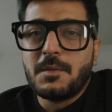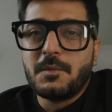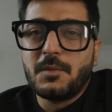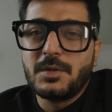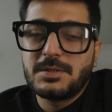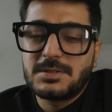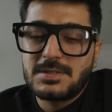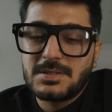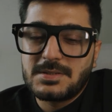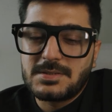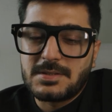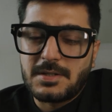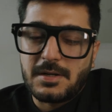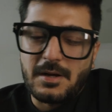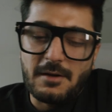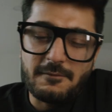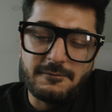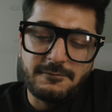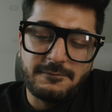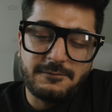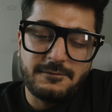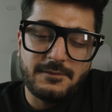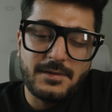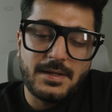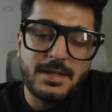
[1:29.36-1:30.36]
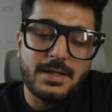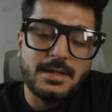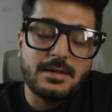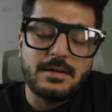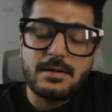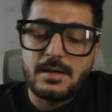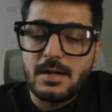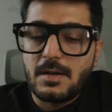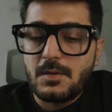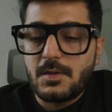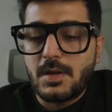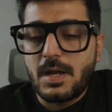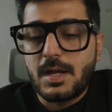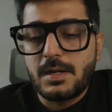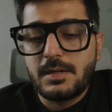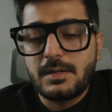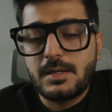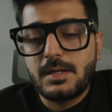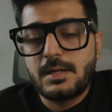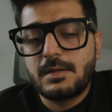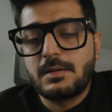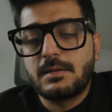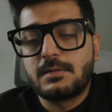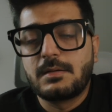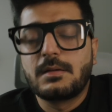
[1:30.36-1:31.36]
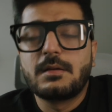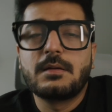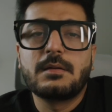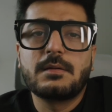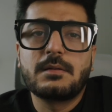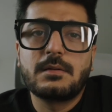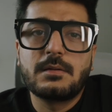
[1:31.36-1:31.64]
which is roughly around 100